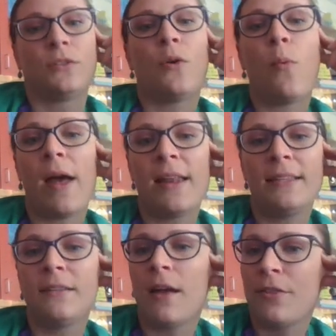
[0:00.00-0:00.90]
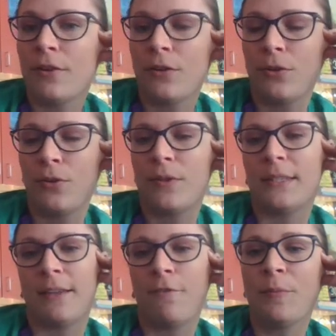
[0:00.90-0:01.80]
So why does the author include
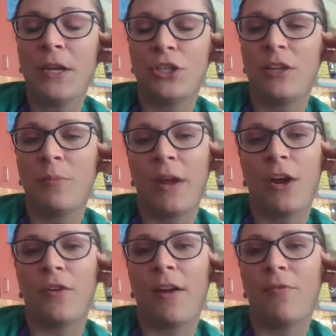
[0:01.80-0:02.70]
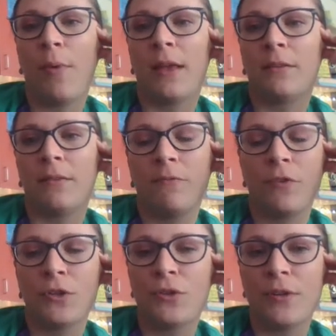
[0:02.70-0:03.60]
this information in paragraph 1?
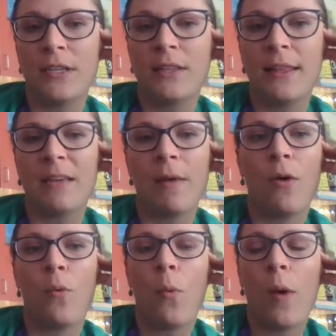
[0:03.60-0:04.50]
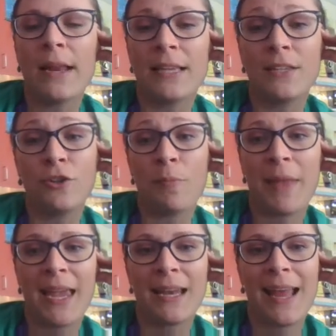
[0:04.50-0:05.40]
First, you need to think about, what is your
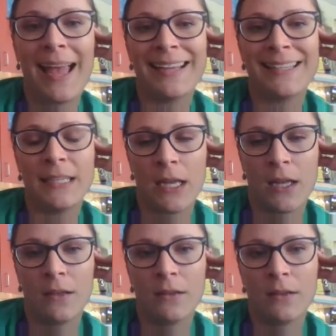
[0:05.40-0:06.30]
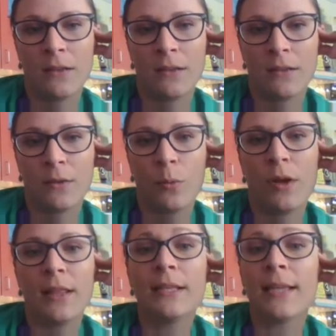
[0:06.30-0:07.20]
main idea?
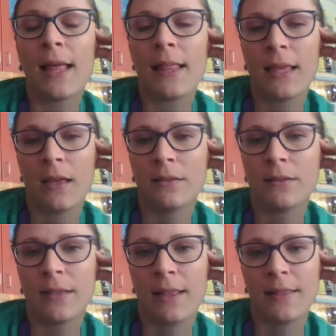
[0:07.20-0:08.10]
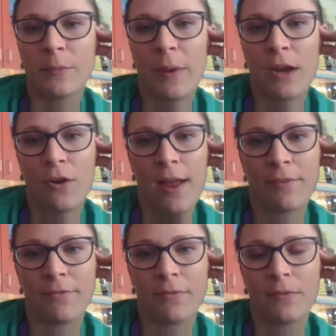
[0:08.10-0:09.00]
What are they telling us in this
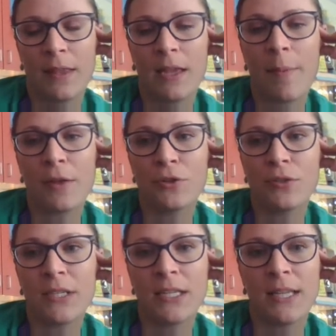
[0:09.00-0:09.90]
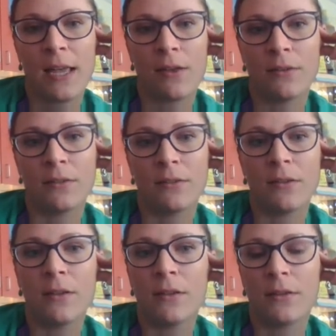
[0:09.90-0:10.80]
paragraph? Think about your details.